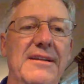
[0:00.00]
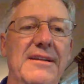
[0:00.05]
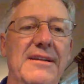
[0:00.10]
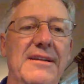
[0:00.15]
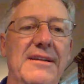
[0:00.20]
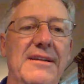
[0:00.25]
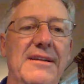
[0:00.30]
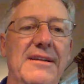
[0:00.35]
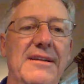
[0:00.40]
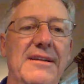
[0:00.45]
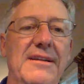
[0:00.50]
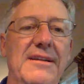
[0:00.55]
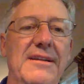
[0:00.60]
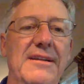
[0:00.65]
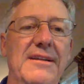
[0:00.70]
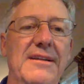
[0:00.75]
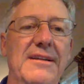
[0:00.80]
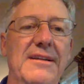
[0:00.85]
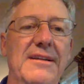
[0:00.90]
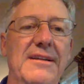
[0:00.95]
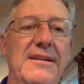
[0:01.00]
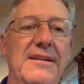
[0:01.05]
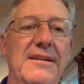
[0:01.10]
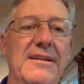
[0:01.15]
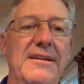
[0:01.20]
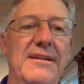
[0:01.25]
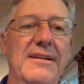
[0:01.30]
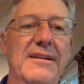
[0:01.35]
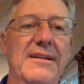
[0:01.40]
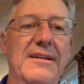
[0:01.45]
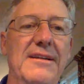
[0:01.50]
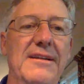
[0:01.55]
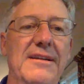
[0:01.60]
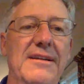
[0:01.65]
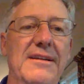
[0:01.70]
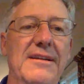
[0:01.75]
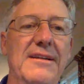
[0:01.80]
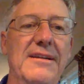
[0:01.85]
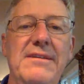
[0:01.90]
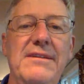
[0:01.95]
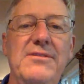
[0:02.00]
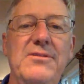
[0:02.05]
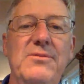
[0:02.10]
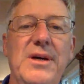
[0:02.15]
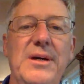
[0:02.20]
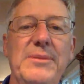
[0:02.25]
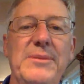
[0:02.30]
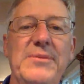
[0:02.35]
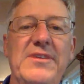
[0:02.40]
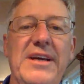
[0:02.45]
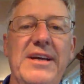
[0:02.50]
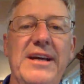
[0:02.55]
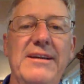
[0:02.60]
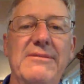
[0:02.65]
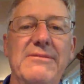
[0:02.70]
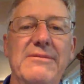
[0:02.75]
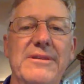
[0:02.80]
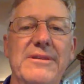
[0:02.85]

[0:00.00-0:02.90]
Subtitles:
been following my Osprey Tracks website.